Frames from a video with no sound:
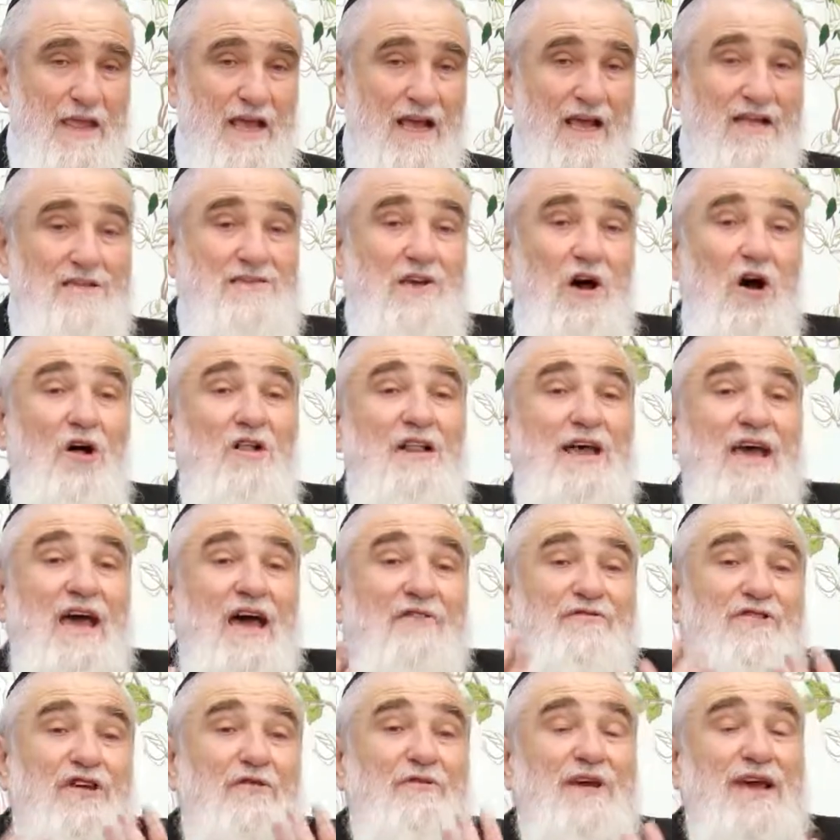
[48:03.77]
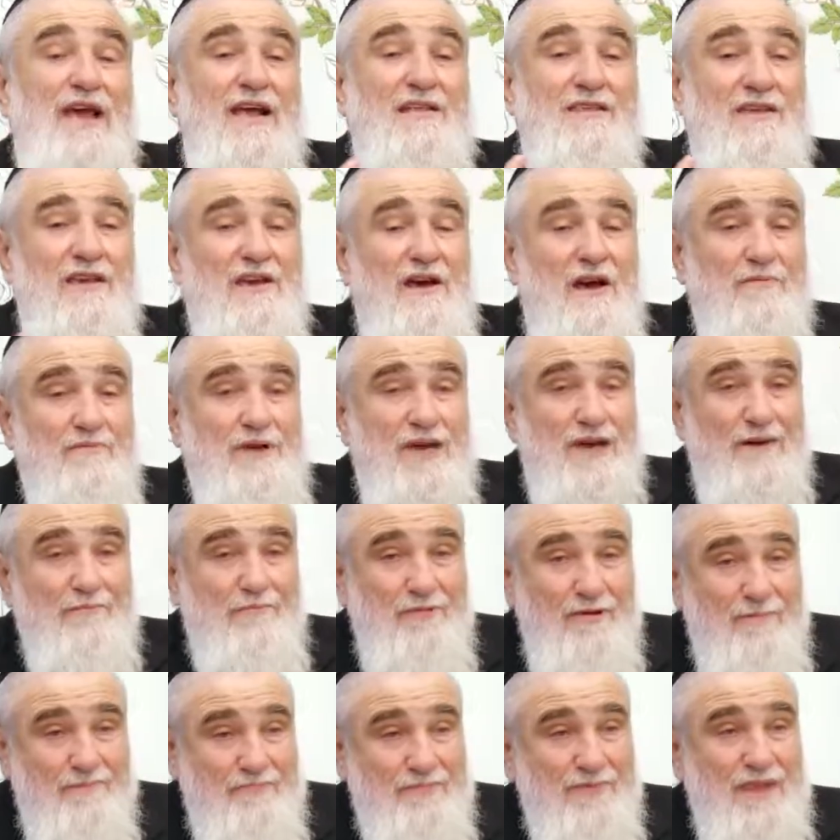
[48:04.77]
It's only after we get to Yom
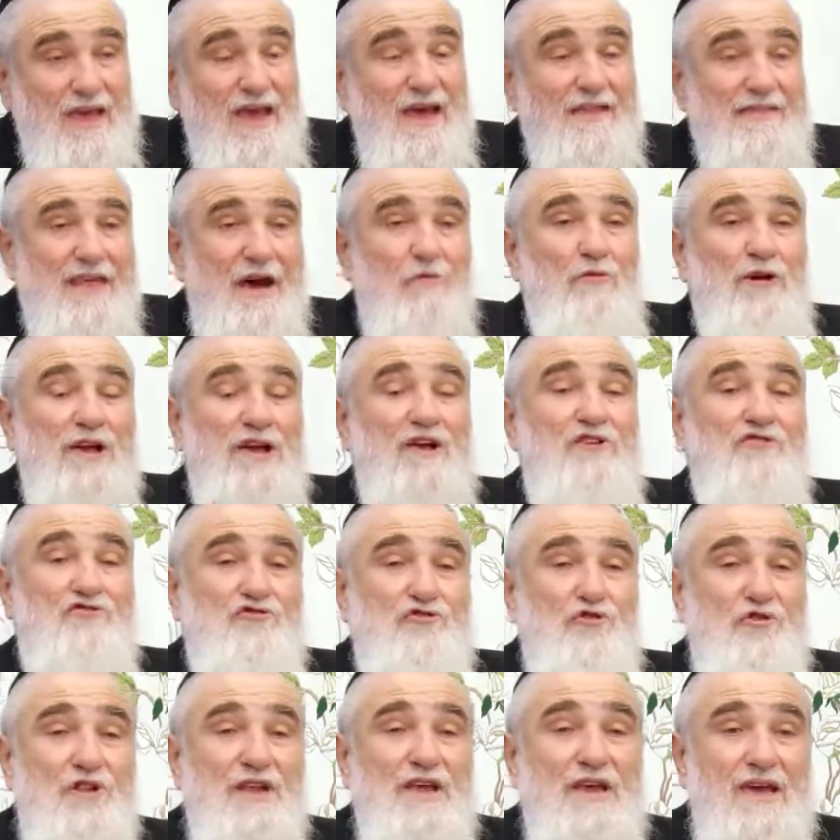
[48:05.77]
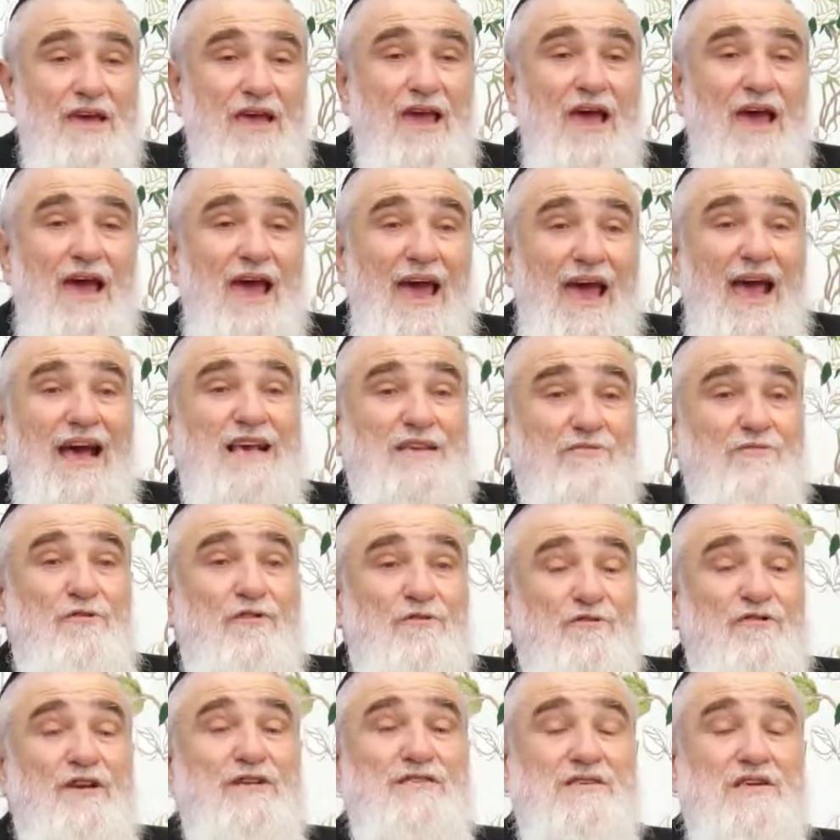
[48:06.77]
Kippur that we can truly ask for
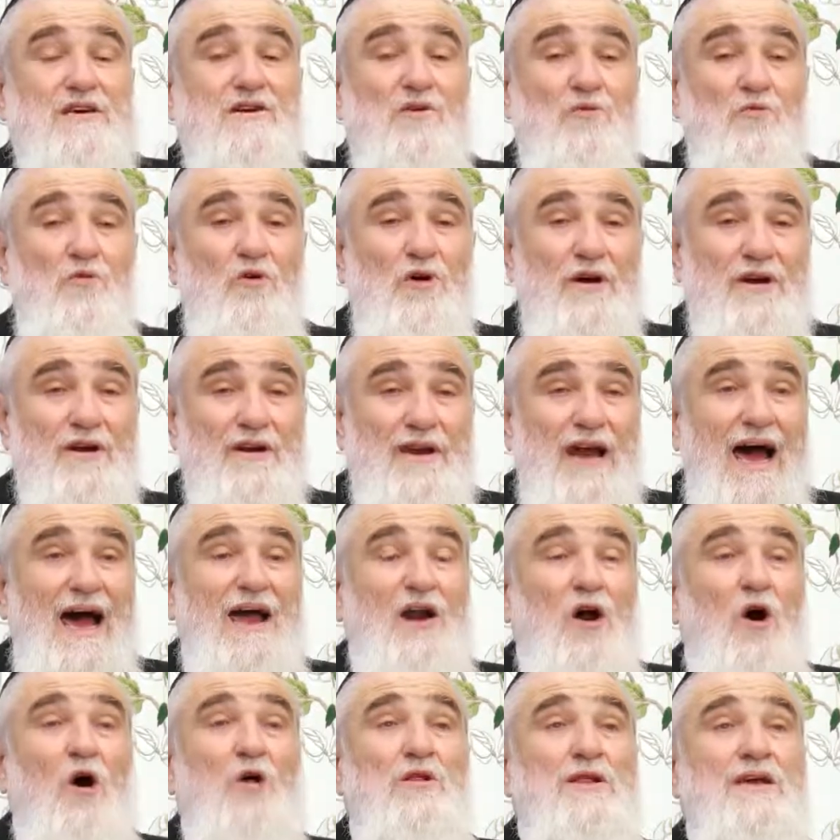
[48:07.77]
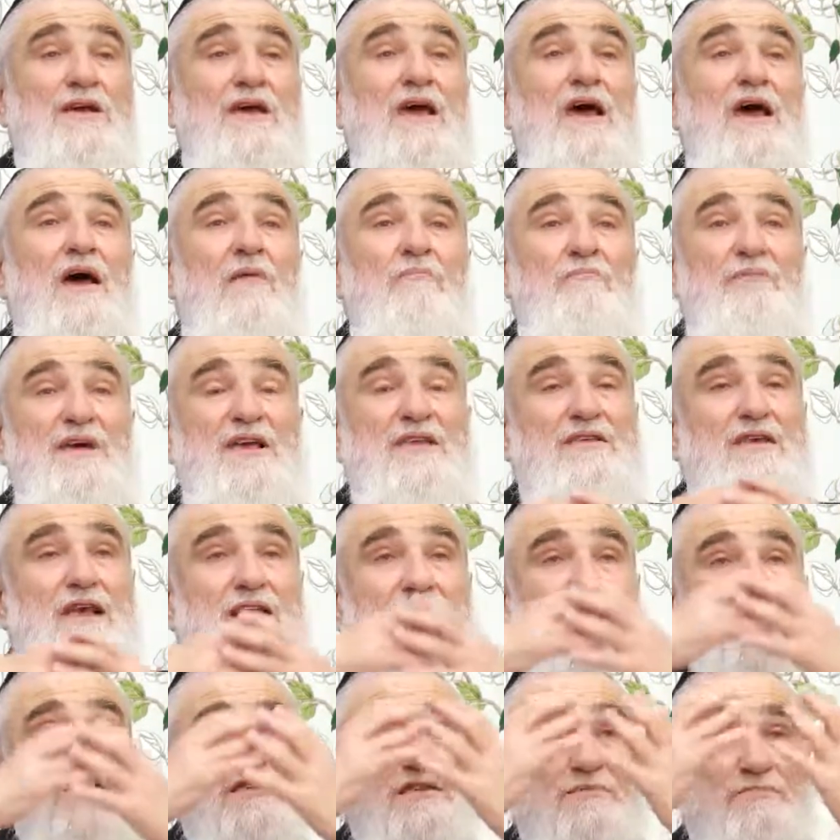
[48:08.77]
physical water, not only be
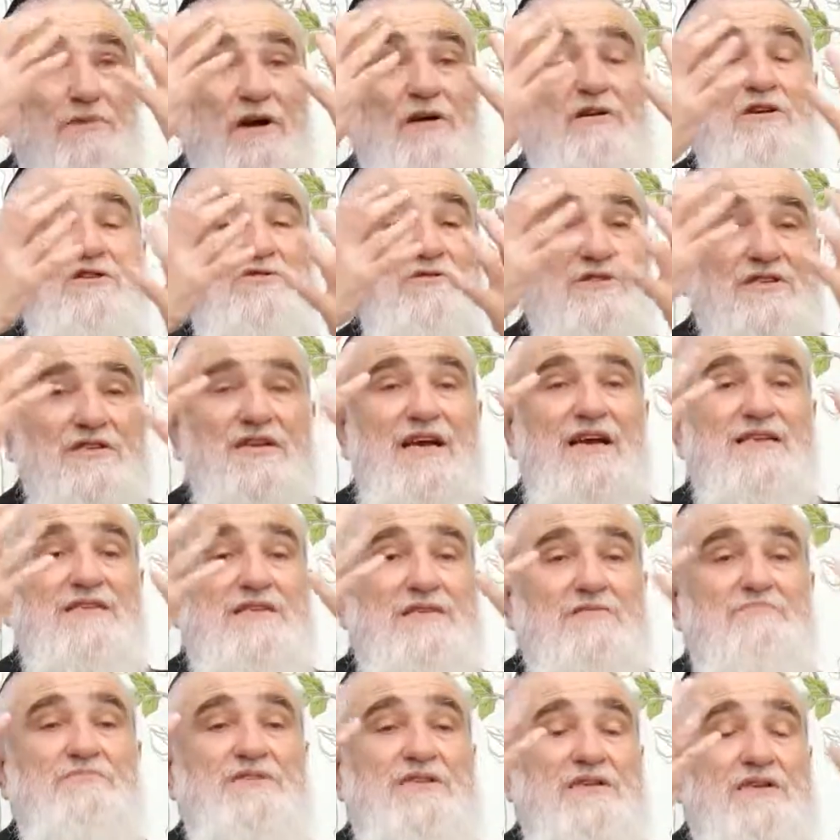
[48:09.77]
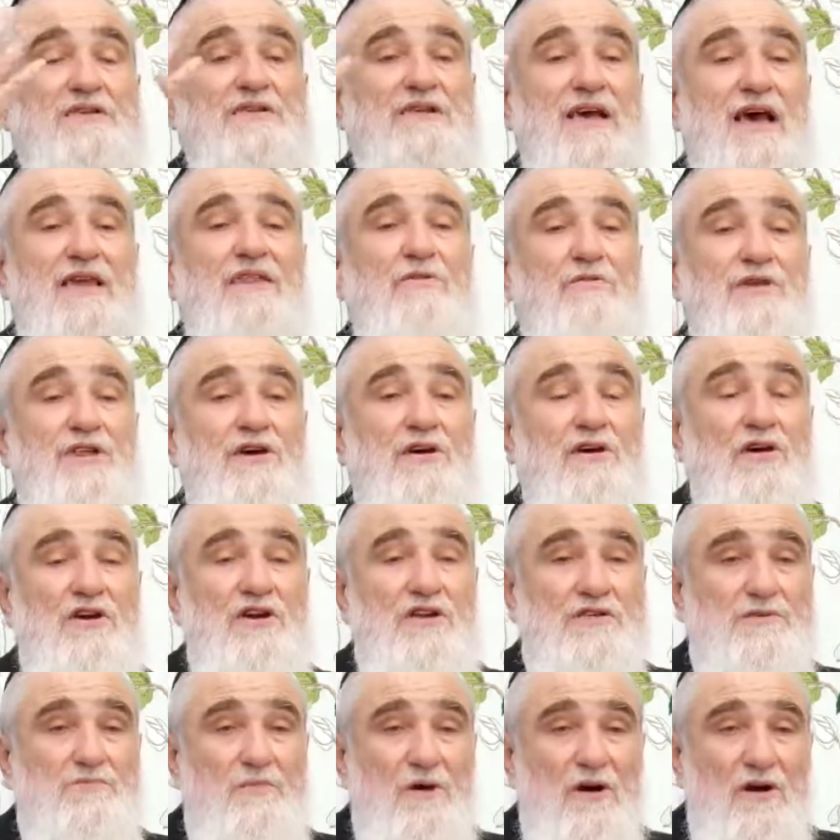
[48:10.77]
in uh, a spiritual sense together with the
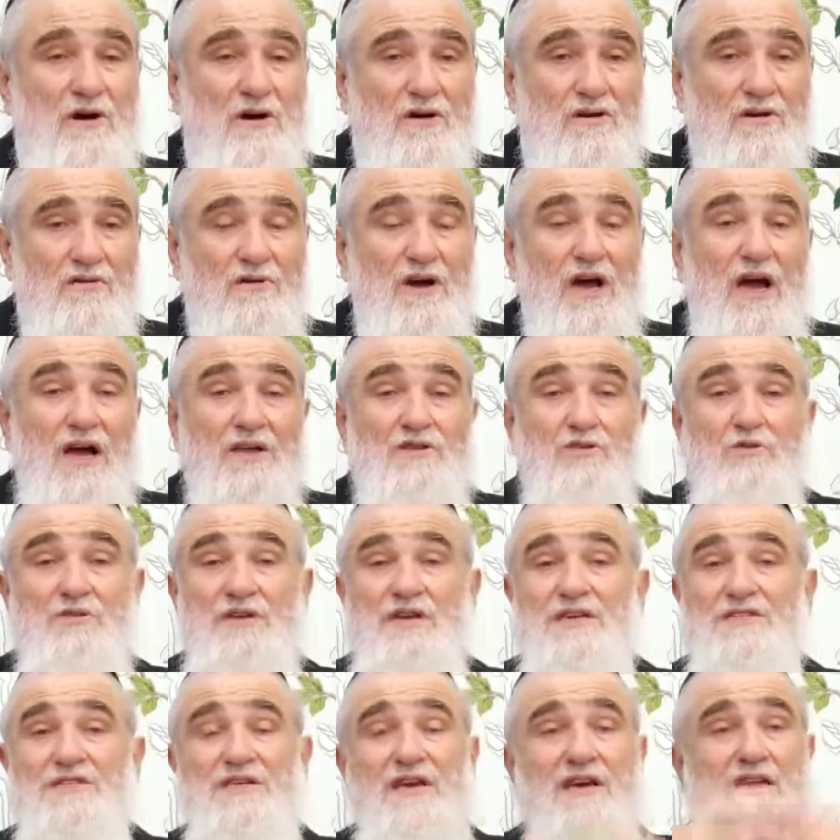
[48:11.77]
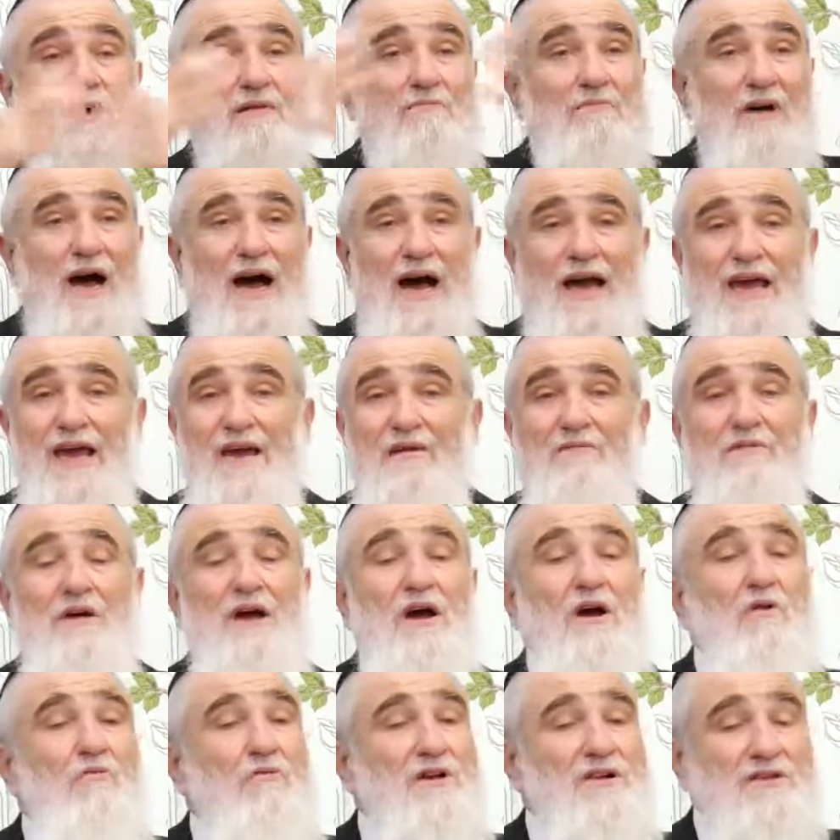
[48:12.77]
Kodesh Baruch Hu, do Nisuch Hamayim,
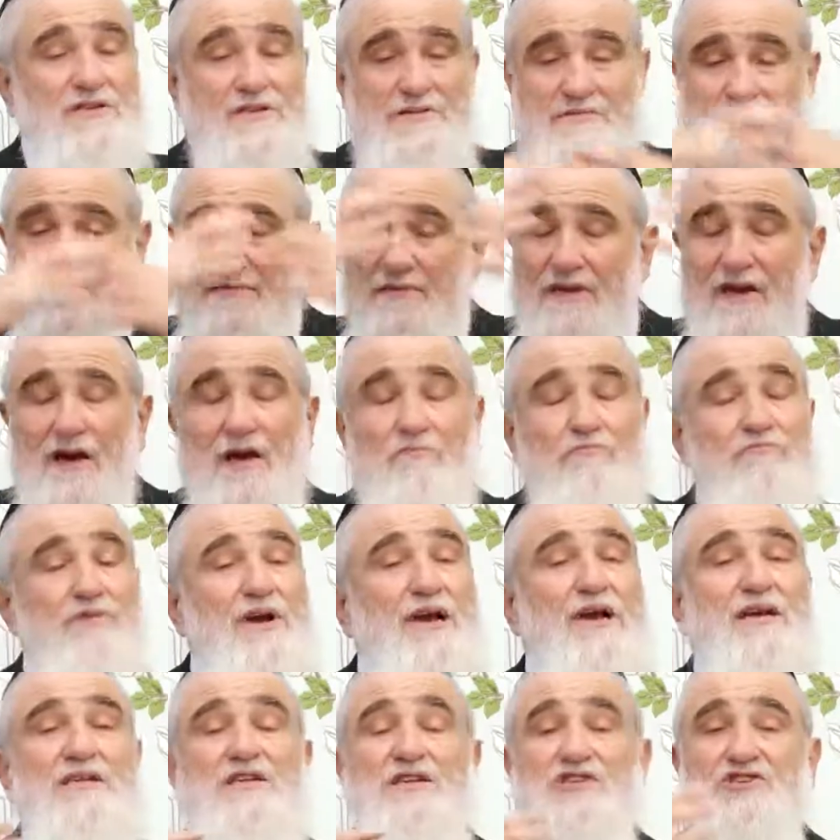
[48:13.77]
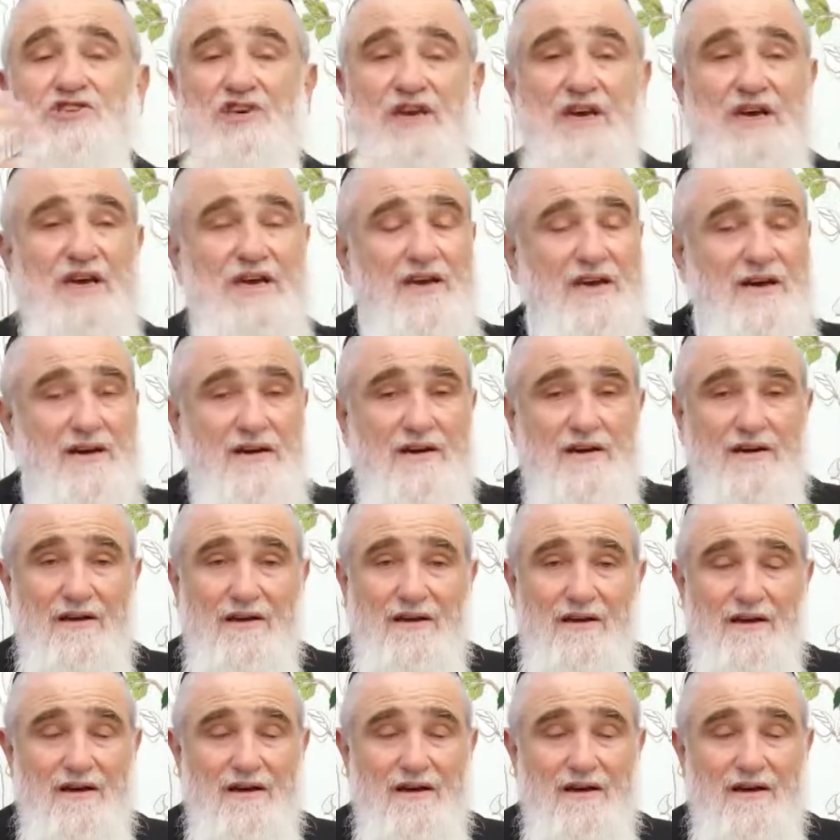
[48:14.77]
which is bringing the Shekhinah.